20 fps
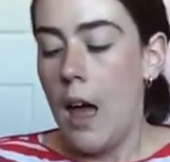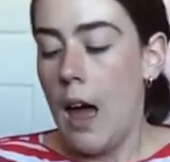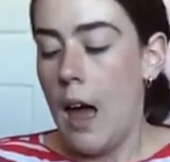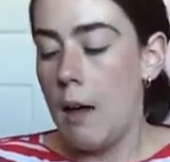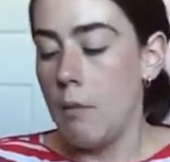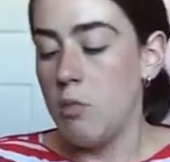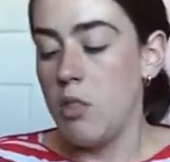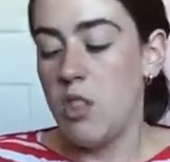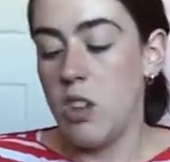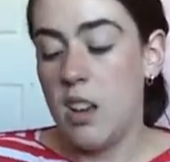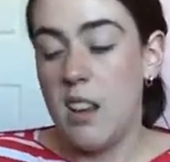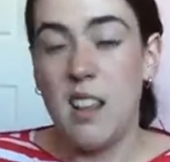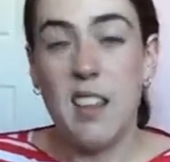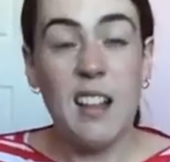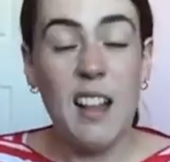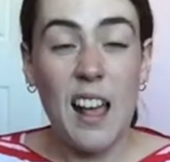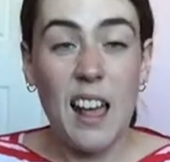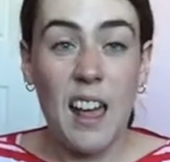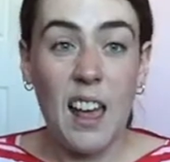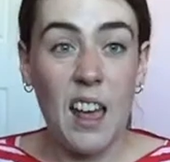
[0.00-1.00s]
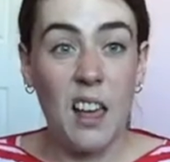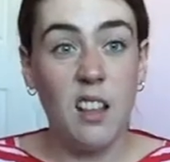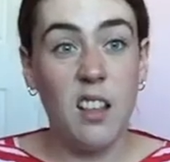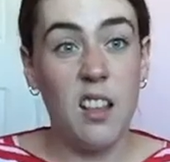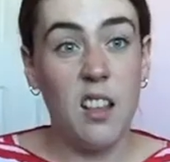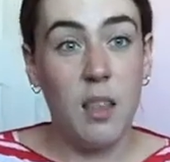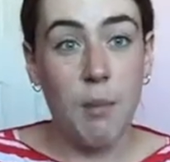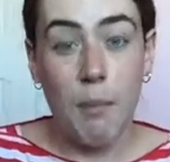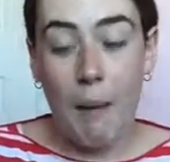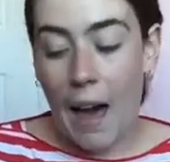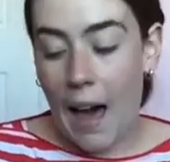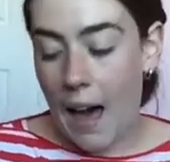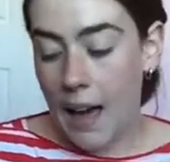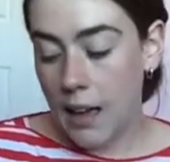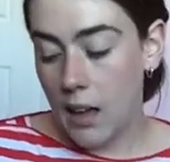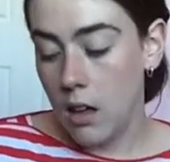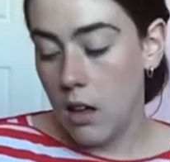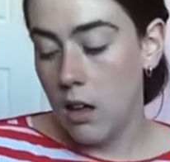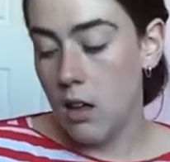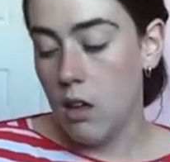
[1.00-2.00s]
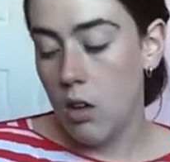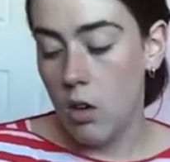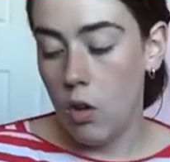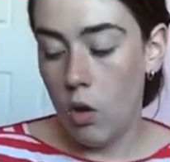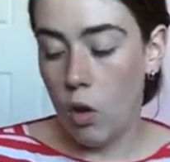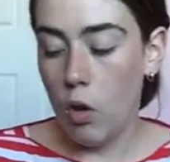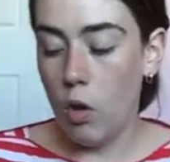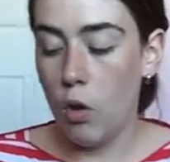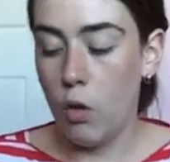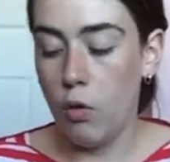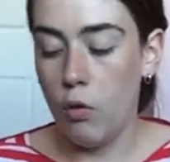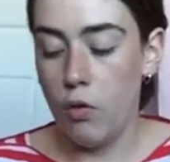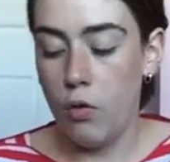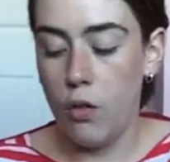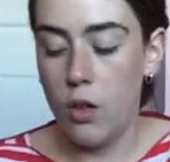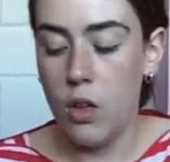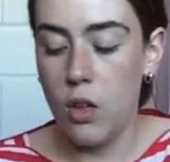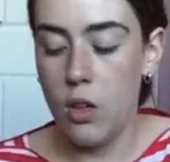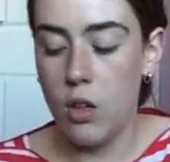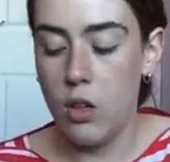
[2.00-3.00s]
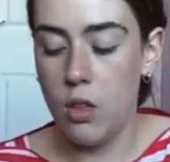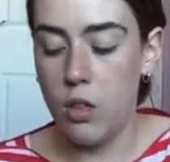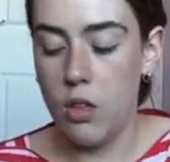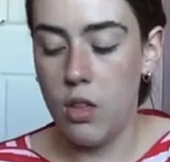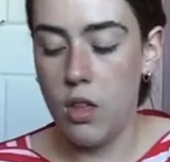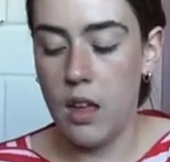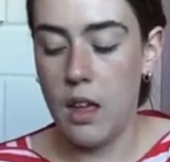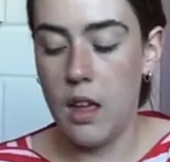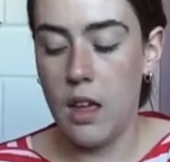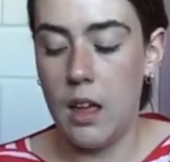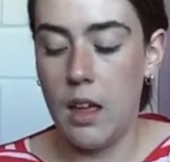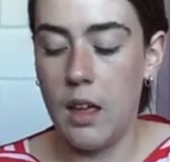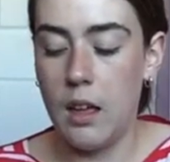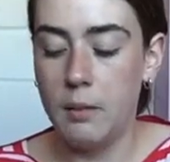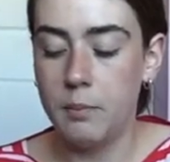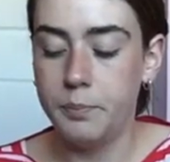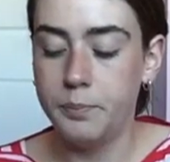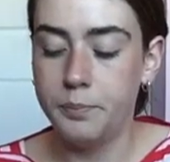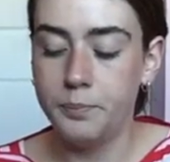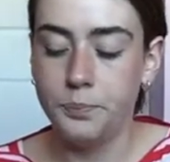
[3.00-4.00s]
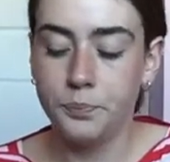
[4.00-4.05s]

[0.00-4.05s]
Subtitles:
I'm just going to stick it to the back of the